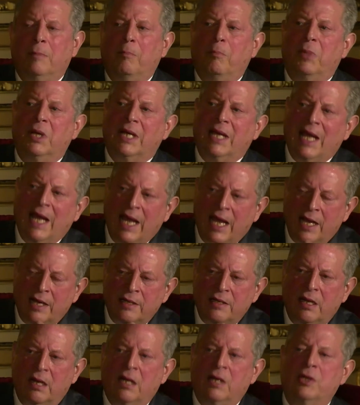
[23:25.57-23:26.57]

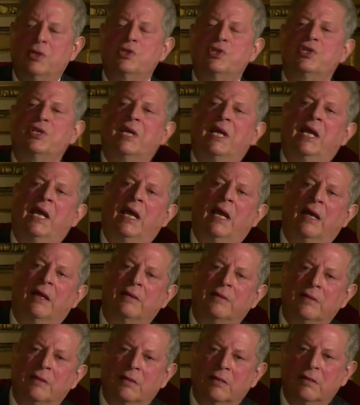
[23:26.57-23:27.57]
began to
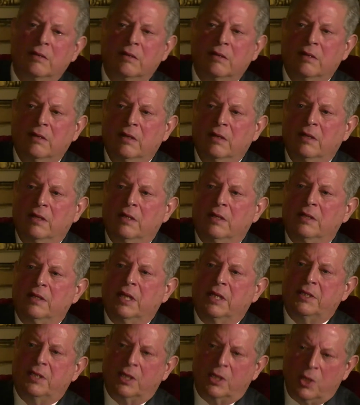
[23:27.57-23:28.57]
understand
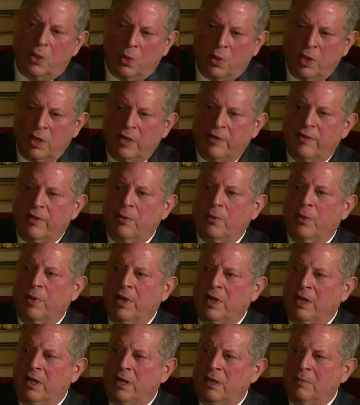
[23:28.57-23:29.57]
that the coin of the
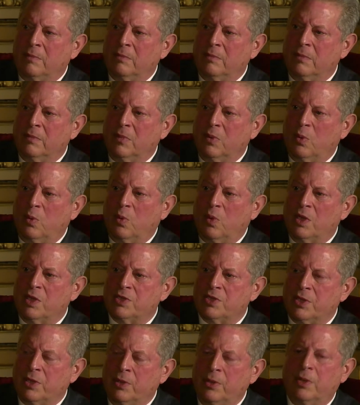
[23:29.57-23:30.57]
realm
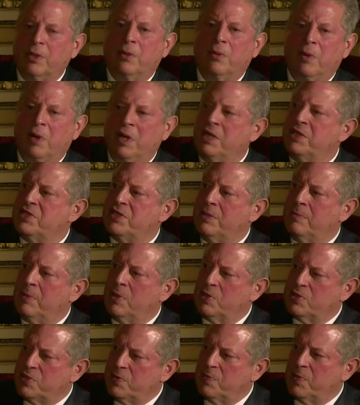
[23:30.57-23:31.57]
was who could raise the
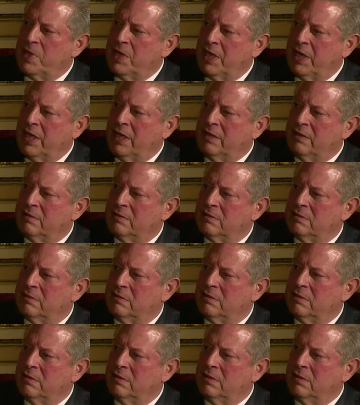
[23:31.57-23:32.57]
most money
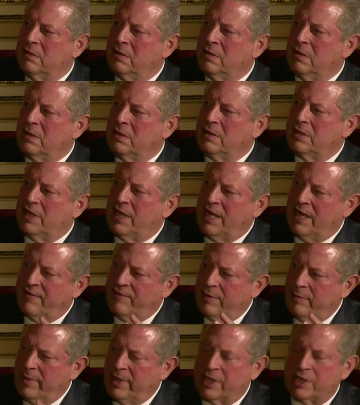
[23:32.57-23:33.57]
to have
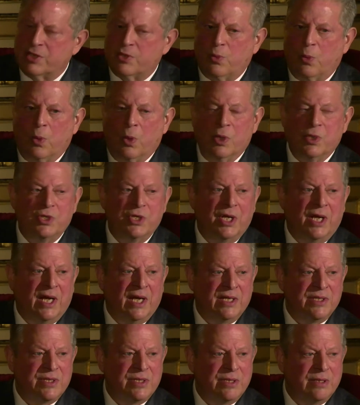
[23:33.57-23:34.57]
the biggest war
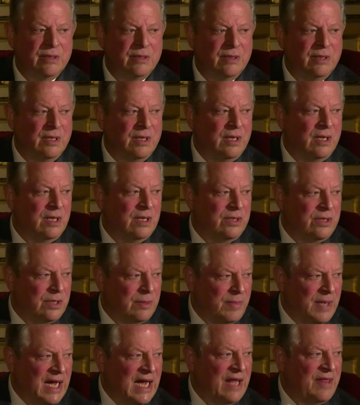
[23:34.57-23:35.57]
chest, to
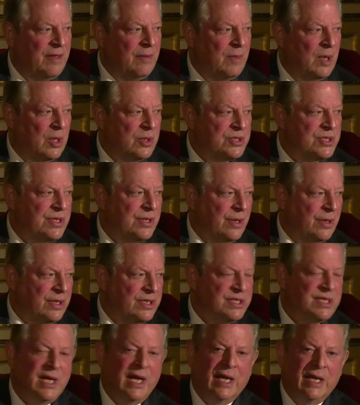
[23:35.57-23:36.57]
buy the most
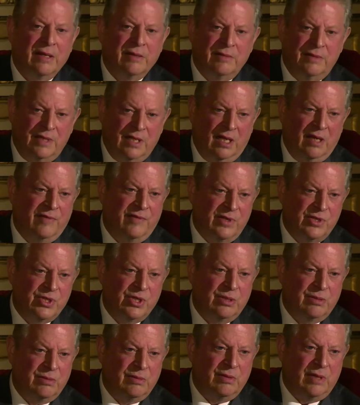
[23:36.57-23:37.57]
30-second
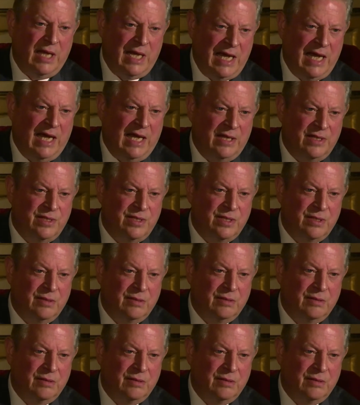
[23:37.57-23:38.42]
television ads.